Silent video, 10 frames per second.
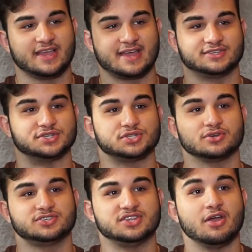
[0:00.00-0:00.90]
had to
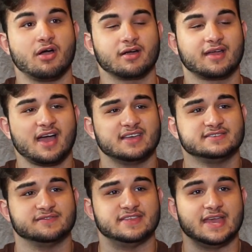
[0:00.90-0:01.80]
search the archives
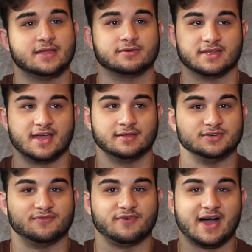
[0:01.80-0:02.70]
of the internet
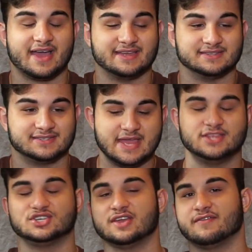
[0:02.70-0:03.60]
to find
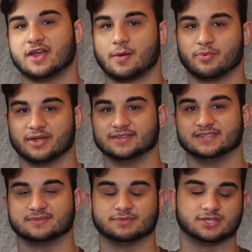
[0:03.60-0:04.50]
each and every operating
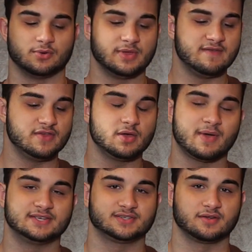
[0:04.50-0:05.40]
system. So even though
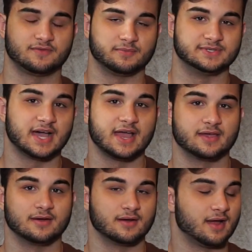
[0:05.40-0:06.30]
I started from
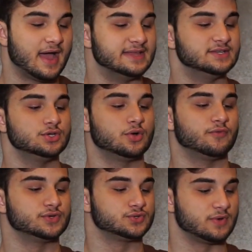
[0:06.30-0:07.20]
Tiger, I didn't go
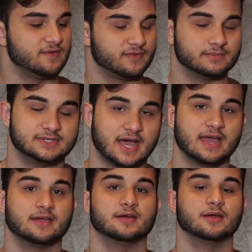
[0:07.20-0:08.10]
straight from
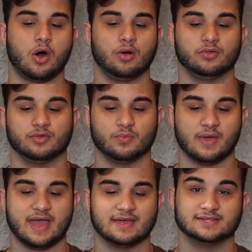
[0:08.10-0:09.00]
Tiger all the
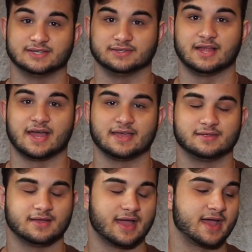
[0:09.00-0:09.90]
way to
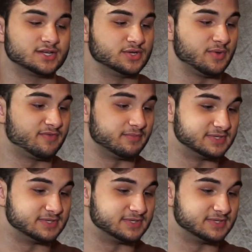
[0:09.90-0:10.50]
Lion. I actually went from